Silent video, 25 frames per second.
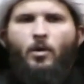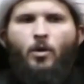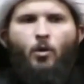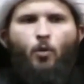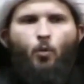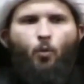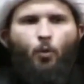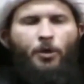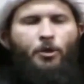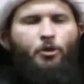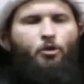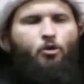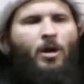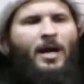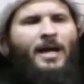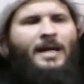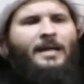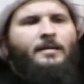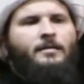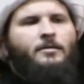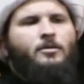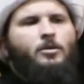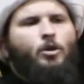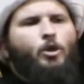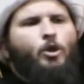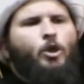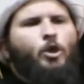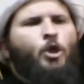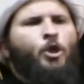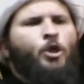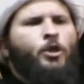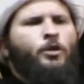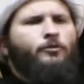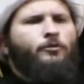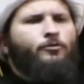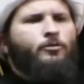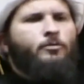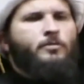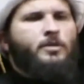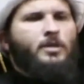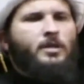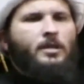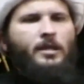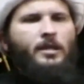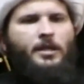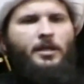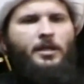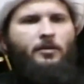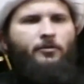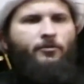We're trying to learn from the
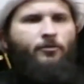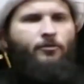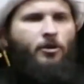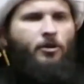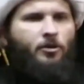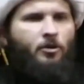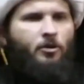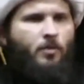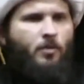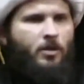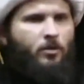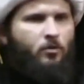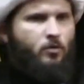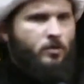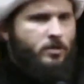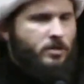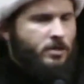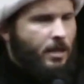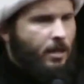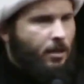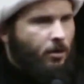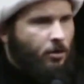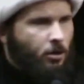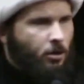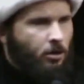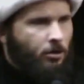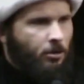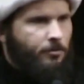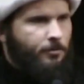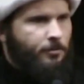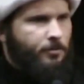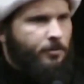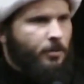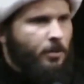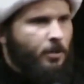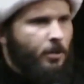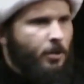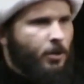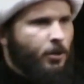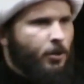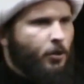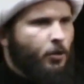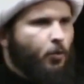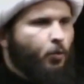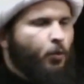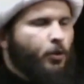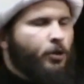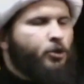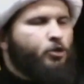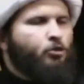lady Fatima Zahra.
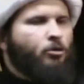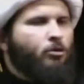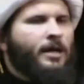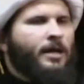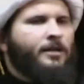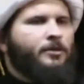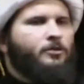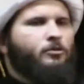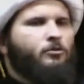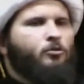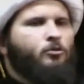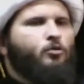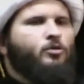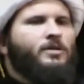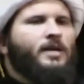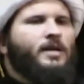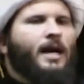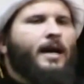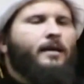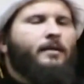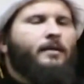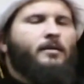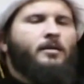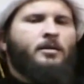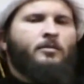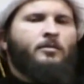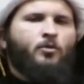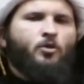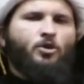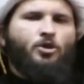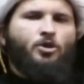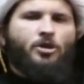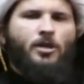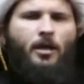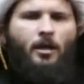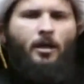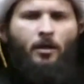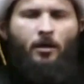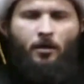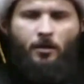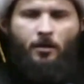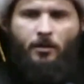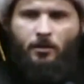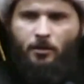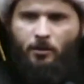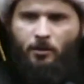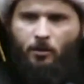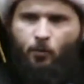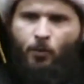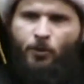We're trying to do ta'zeem
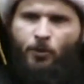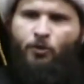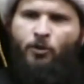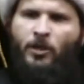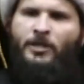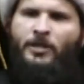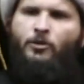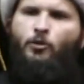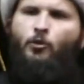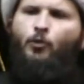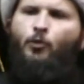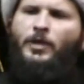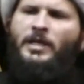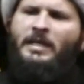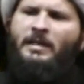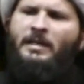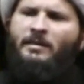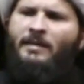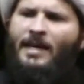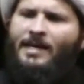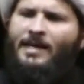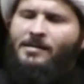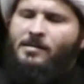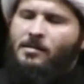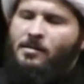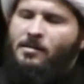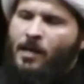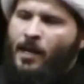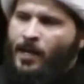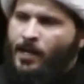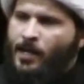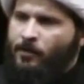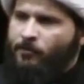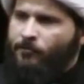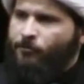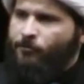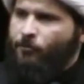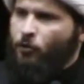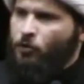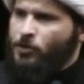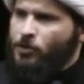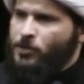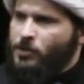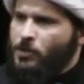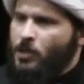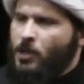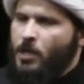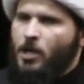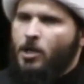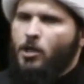al-sha'a'ir. We're trying to read that sign
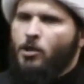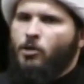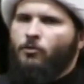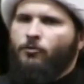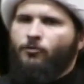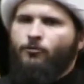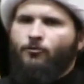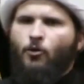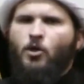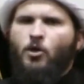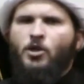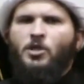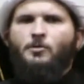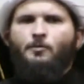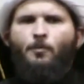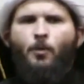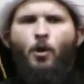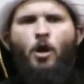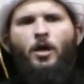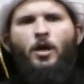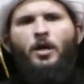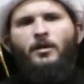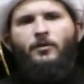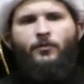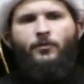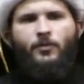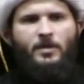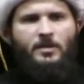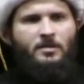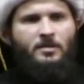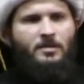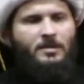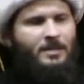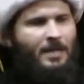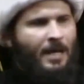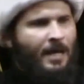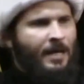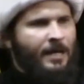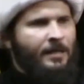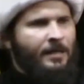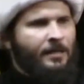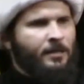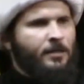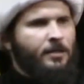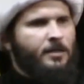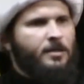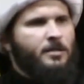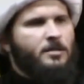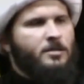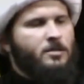first. The first part of this
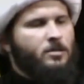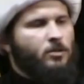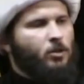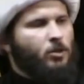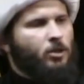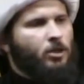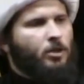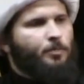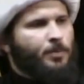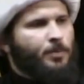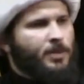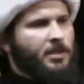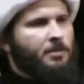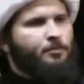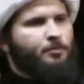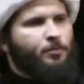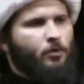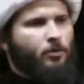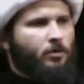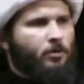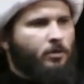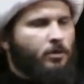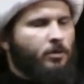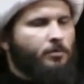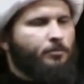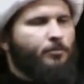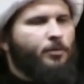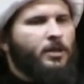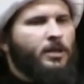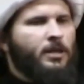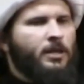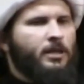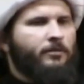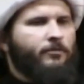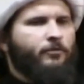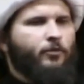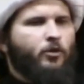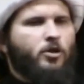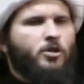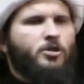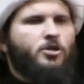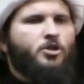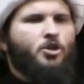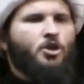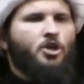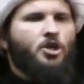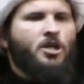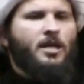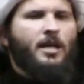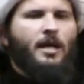sign is, look, people, believers,
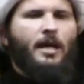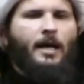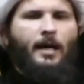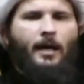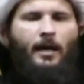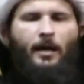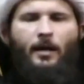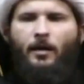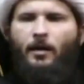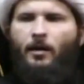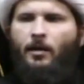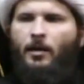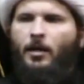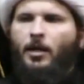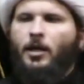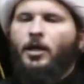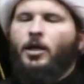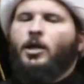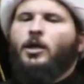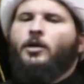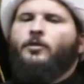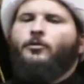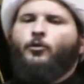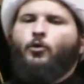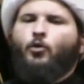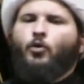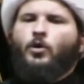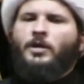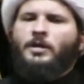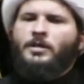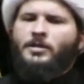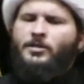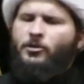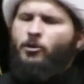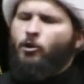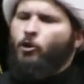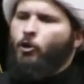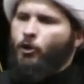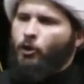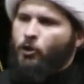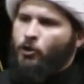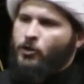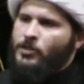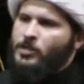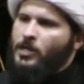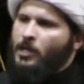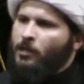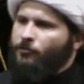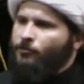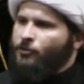Shia. If you consider
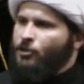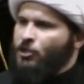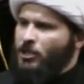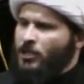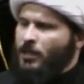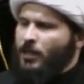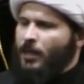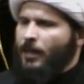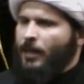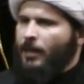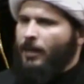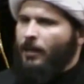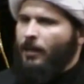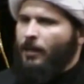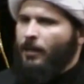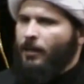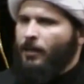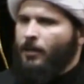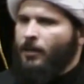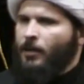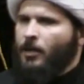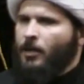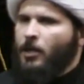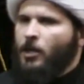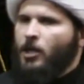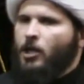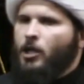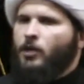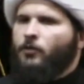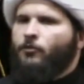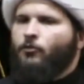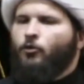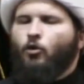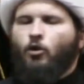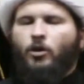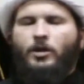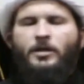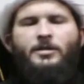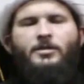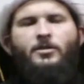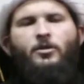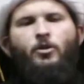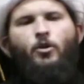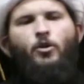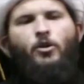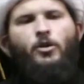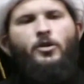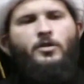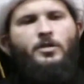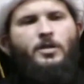yourself Shia, if you
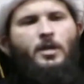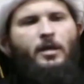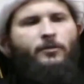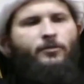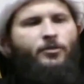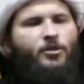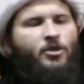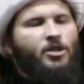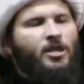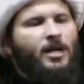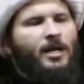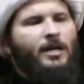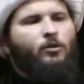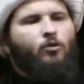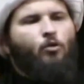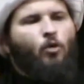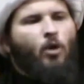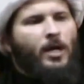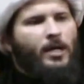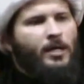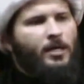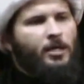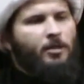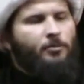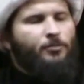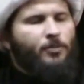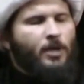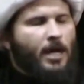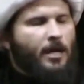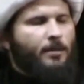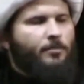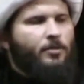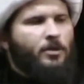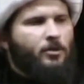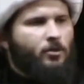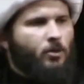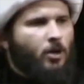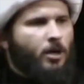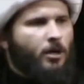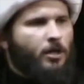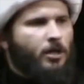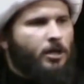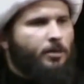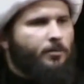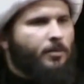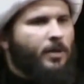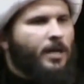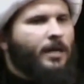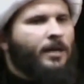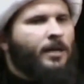consider yourself Shia to Ali ibn Abi
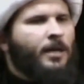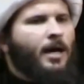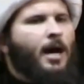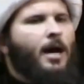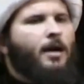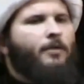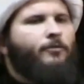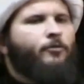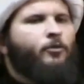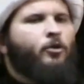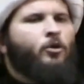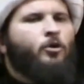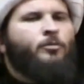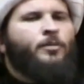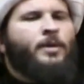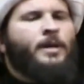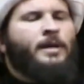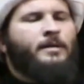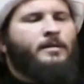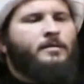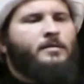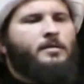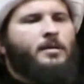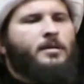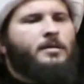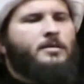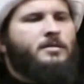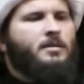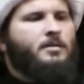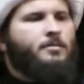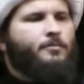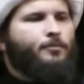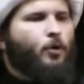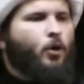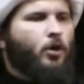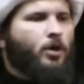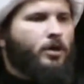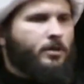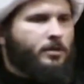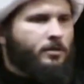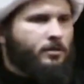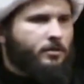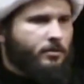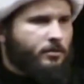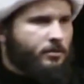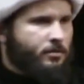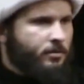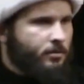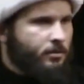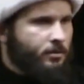Talib, government is
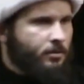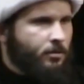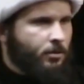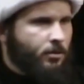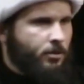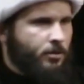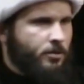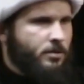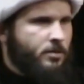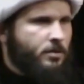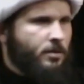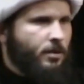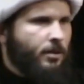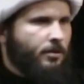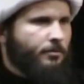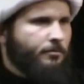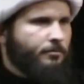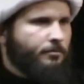important in Islam.